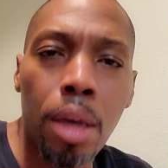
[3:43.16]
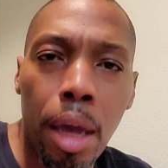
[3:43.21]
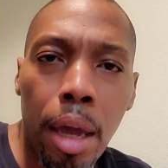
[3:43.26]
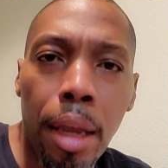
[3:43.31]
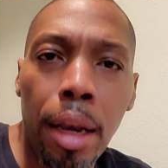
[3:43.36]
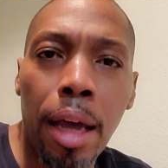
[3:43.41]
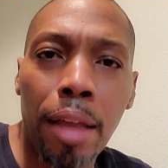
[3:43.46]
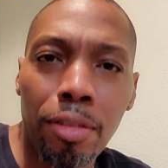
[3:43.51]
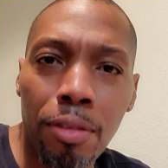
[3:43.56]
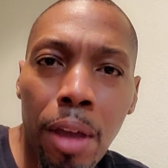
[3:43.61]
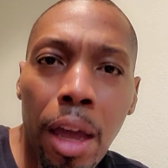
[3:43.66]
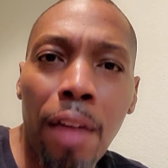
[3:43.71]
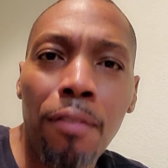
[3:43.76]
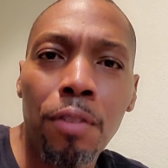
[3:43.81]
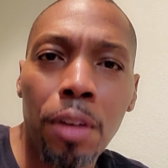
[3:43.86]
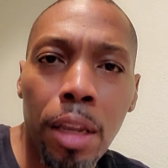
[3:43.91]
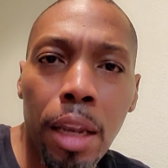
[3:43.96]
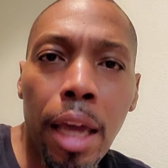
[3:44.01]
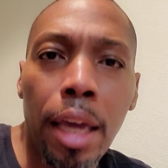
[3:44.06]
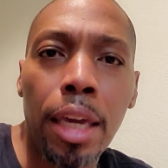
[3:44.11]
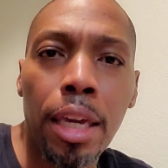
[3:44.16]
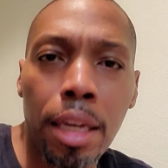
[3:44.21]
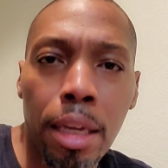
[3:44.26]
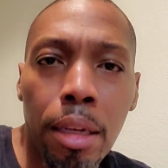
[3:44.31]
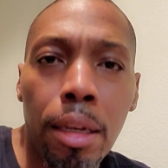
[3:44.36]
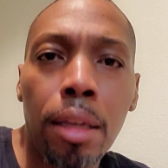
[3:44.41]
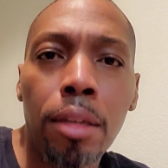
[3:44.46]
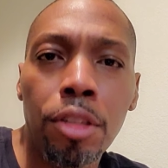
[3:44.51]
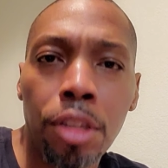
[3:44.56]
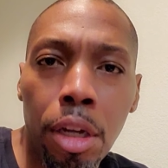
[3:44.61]
And I feel like he
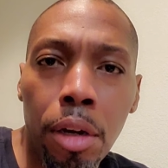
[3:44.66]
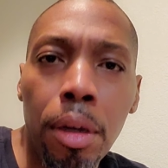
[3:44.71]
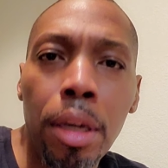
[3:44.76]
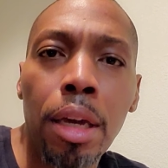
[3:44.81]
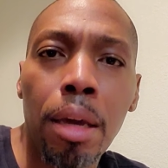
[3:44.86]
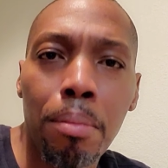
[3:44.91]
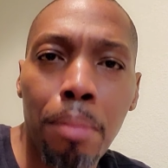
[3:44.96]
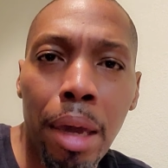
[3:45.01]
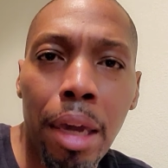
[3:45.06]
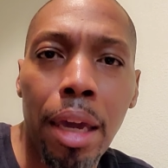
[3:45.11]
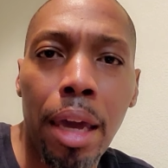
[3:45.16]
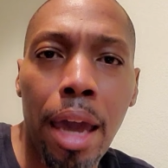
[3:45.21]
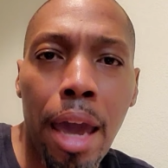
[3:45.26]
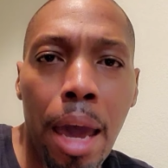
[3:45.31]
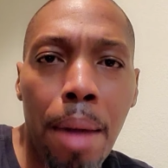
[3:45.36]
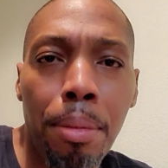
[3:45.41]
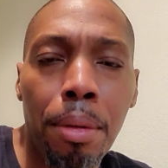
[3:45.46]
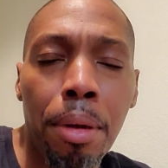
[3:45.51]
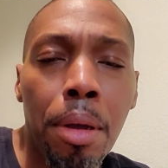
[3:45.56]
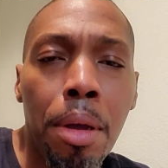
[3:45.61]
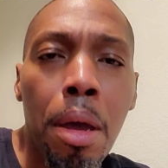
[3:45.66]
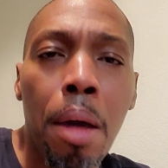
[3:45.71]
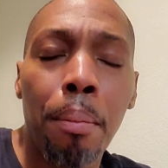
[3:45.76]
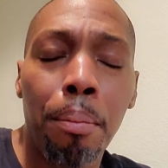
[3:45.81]
can, he can make it happen.